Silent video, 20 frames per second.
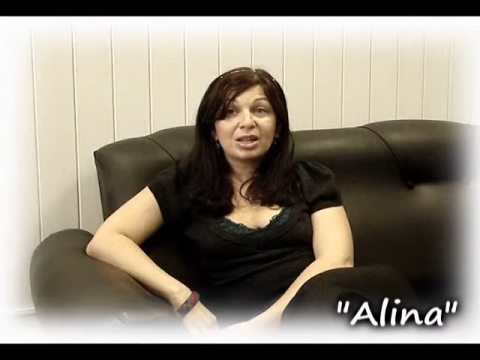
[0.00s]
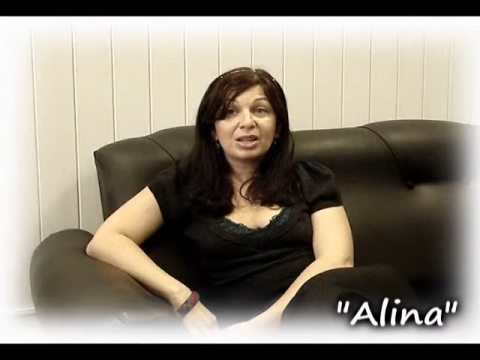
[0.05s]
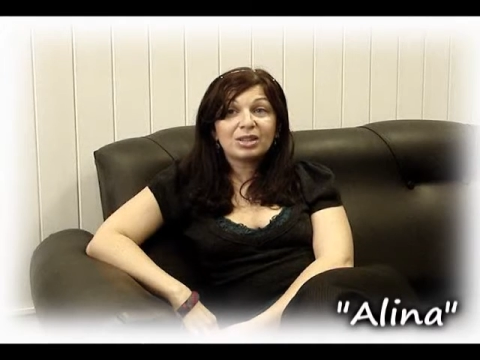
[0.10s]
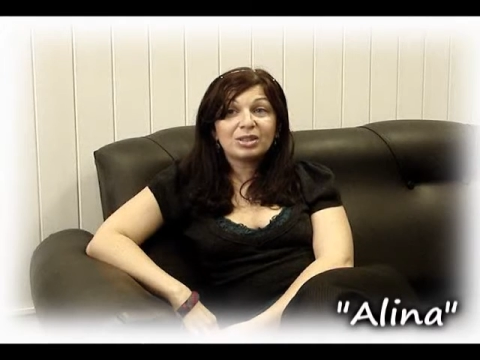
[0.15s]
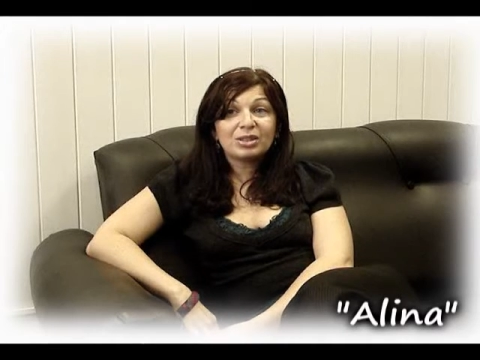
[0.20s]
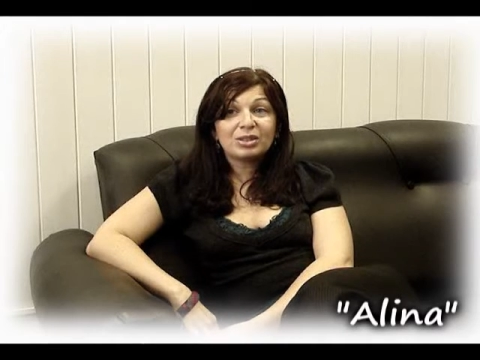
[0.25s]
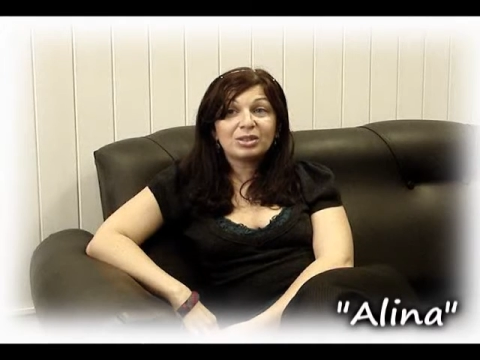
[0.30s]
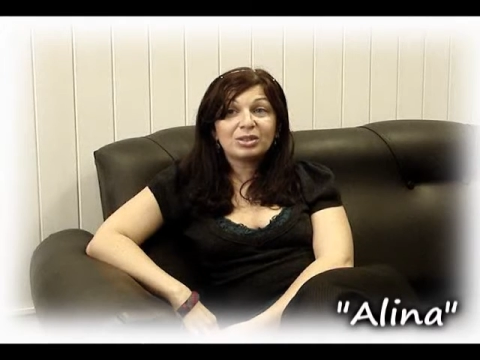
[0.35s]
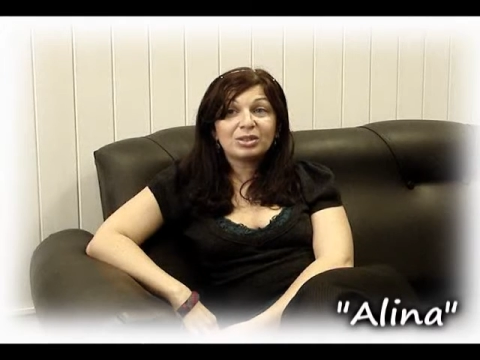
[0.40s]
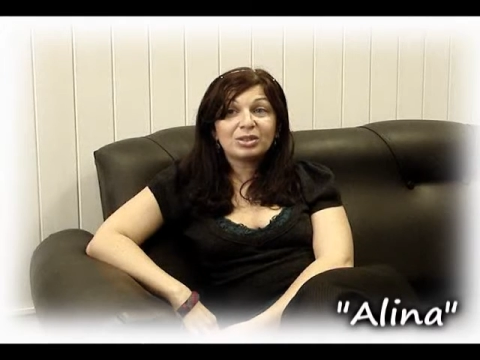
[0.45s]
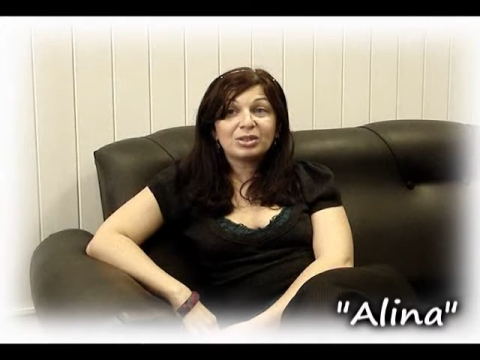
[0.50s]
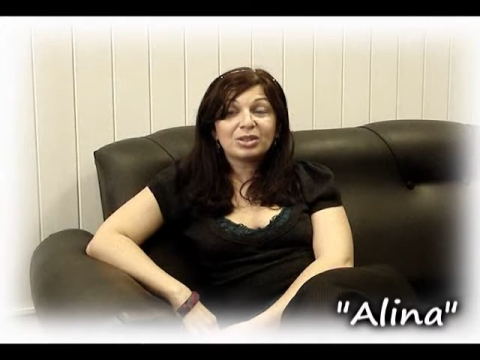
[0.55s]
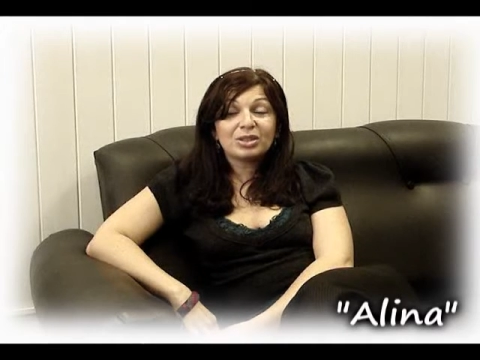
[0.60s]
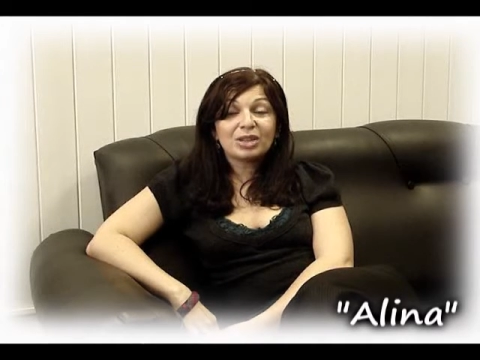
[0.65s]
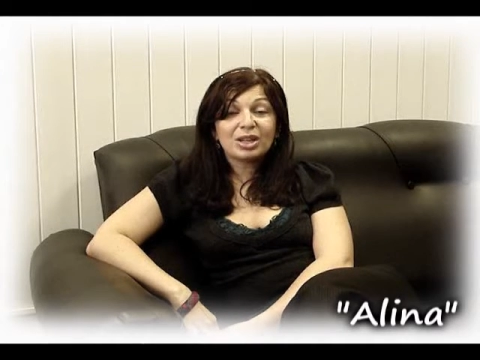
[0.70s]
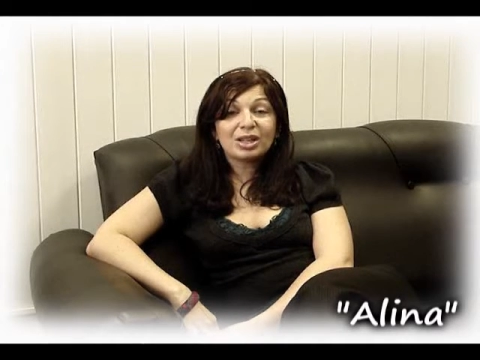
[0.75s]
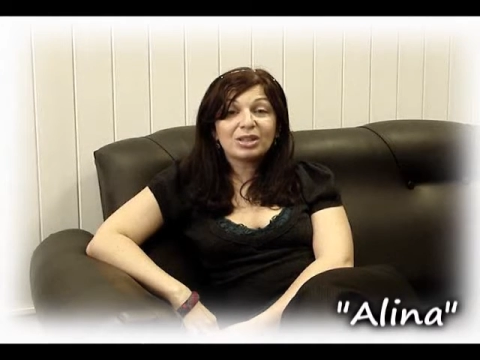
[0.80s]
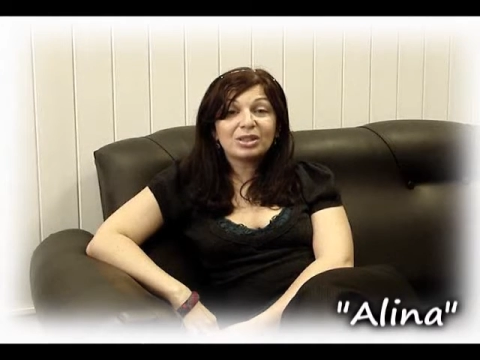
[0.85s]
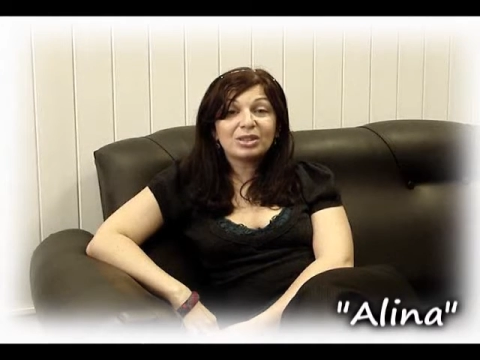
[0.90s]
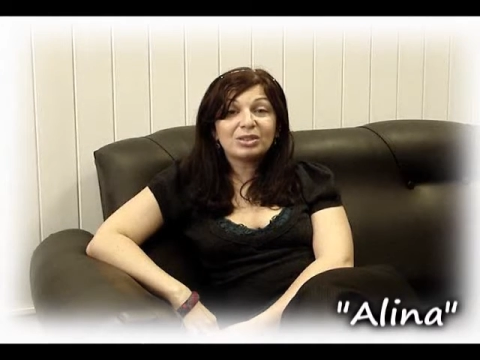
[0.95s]
I
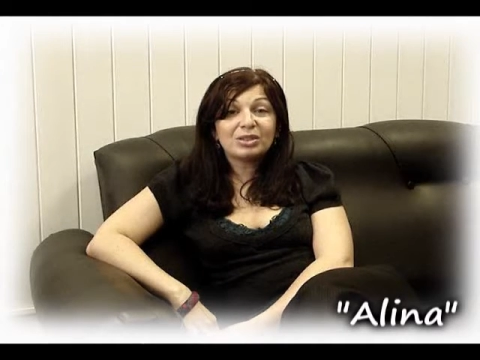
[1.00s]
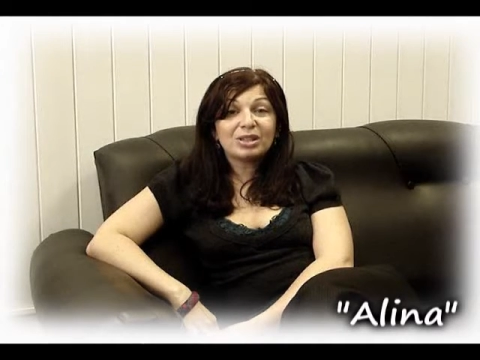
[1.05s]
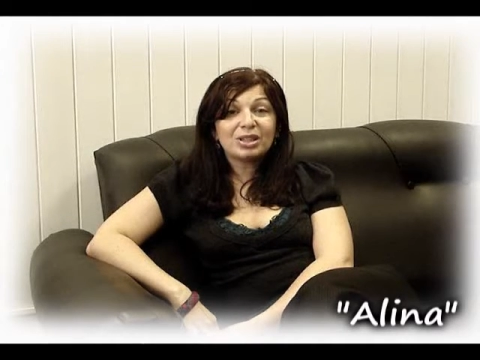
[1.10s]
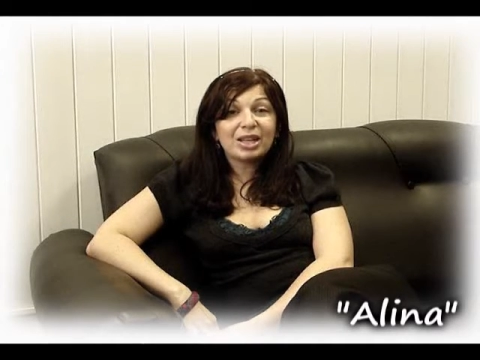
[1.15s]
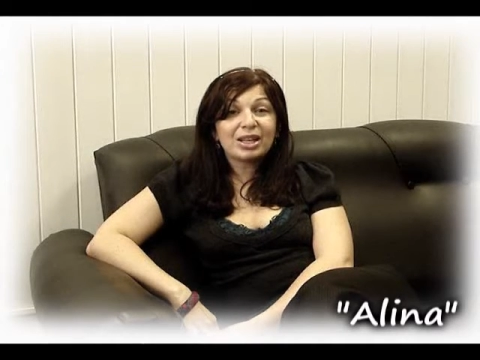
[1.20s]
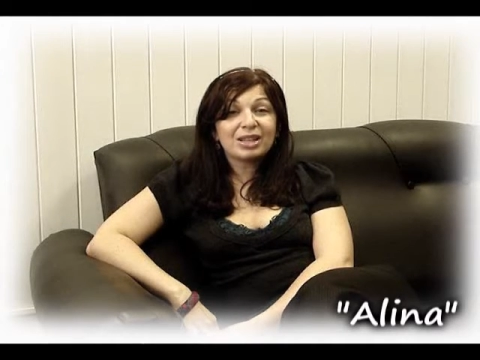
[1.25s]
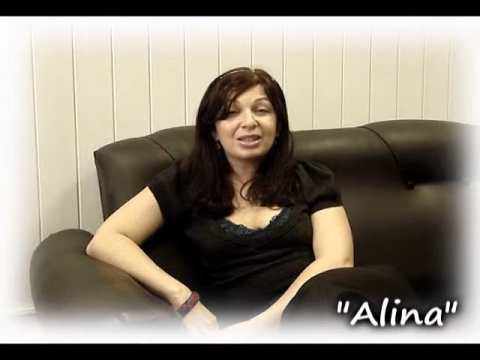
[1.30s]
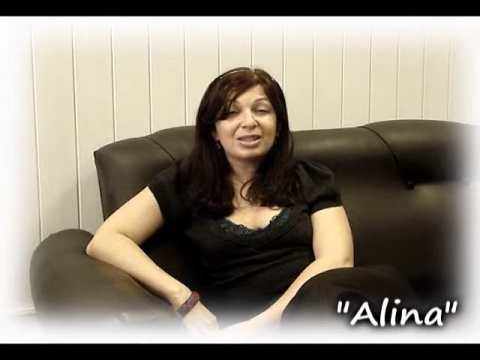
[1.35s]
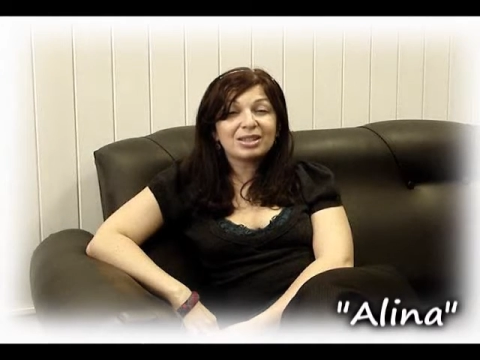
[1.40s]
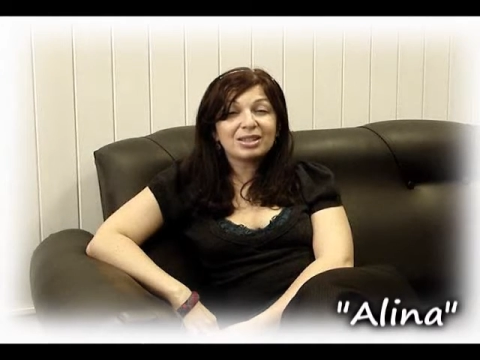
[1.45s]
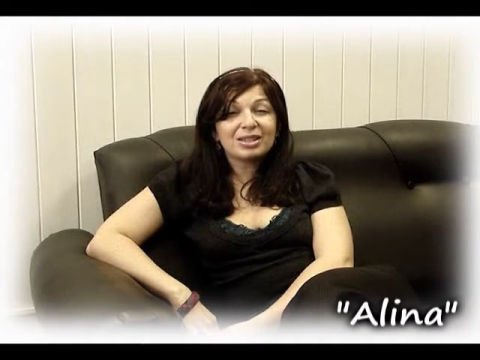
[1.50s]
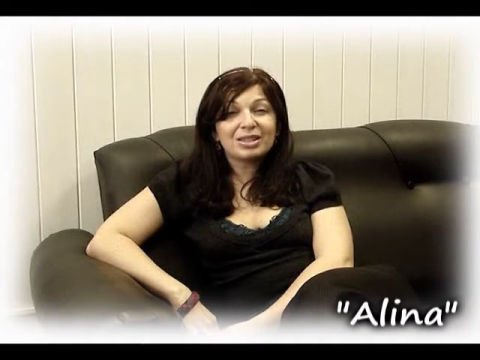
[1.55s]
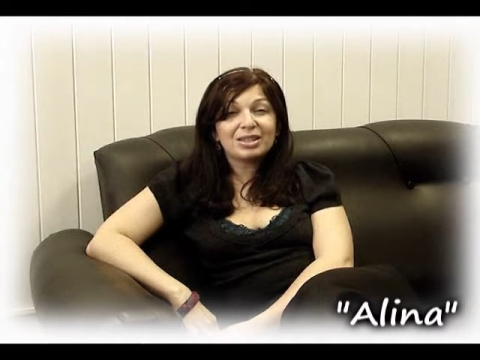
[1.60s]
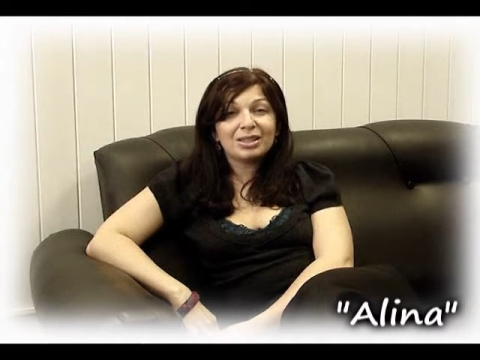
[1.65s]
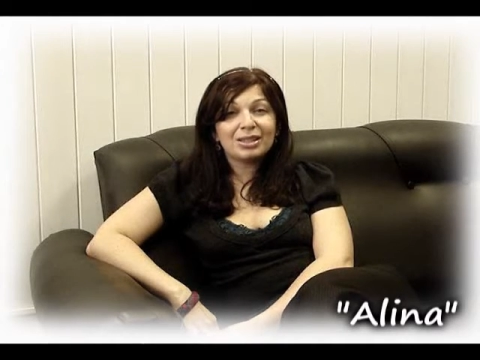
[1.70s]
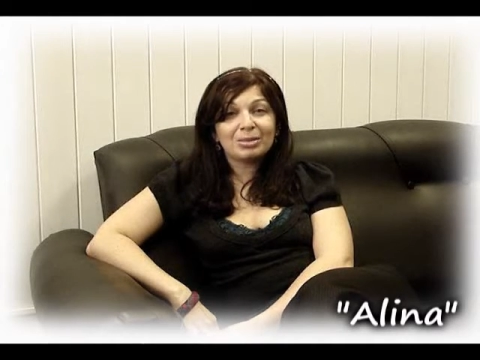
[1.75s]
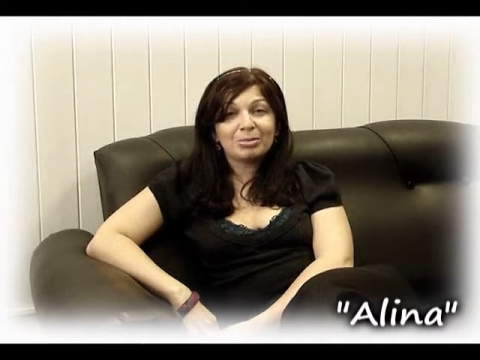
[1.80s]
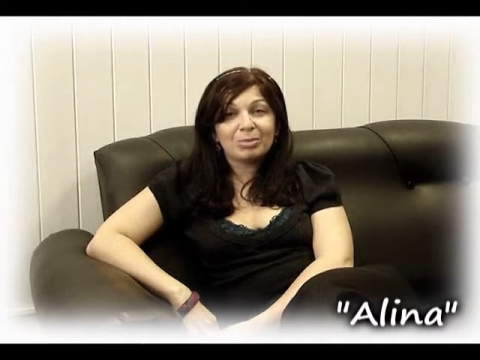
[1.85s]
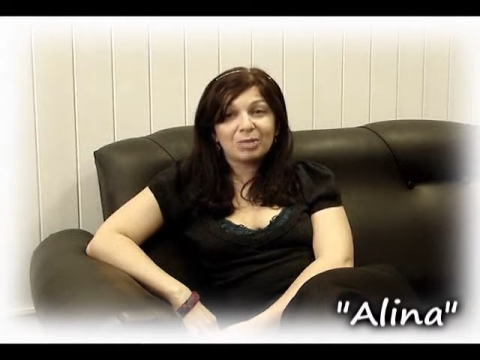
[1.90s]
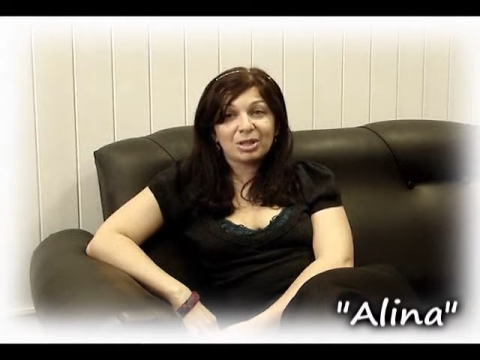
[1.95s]
don't like
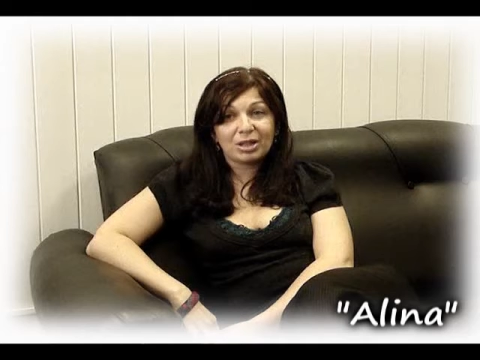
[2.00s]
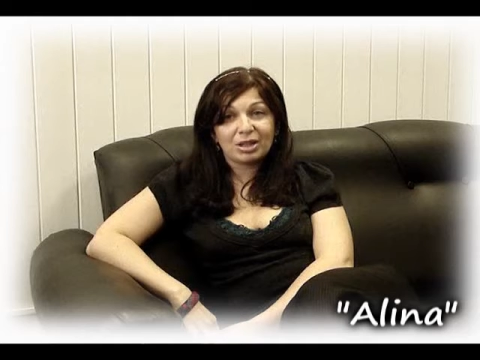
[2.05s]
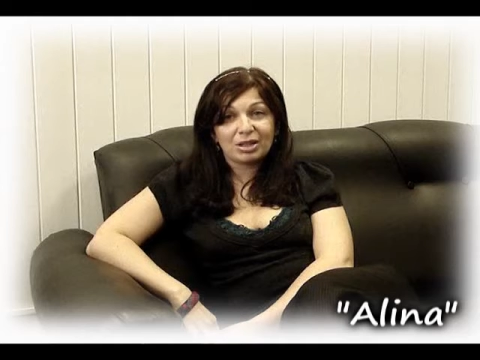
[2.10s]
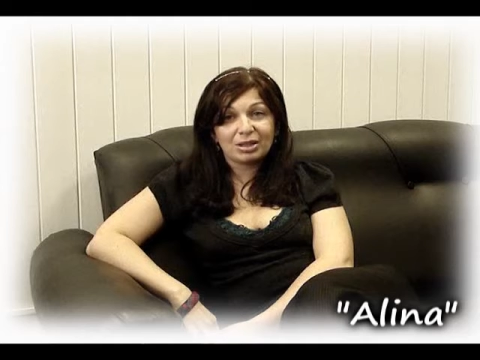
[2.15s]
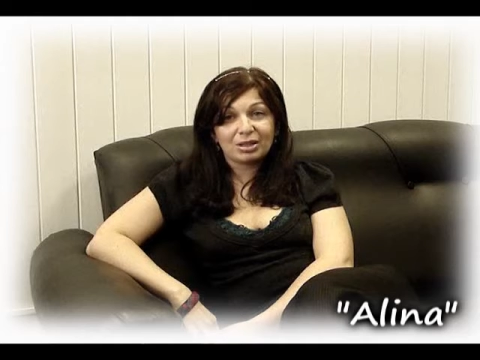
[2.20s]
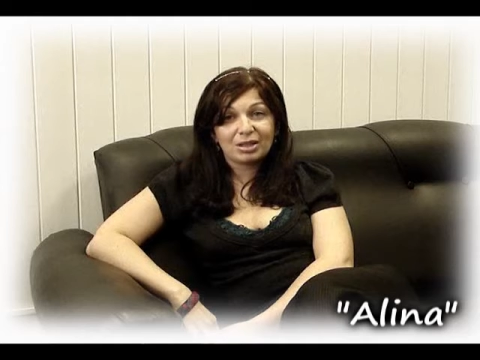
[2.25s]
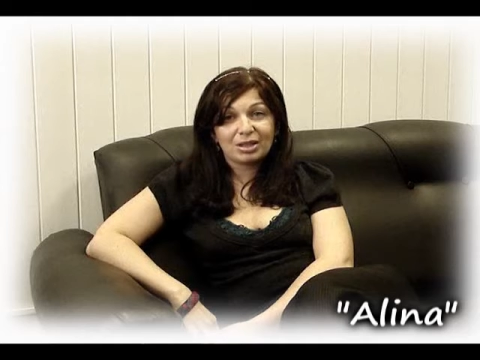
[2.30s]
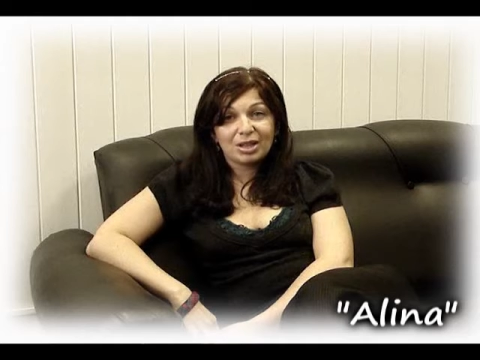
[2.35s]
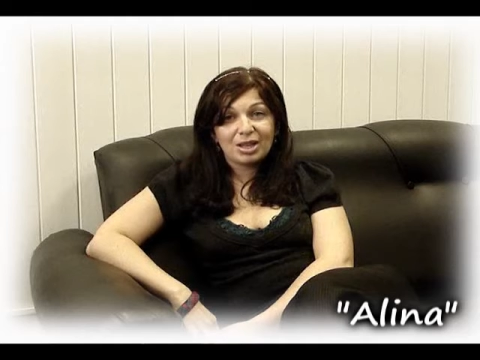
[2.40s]
silly men,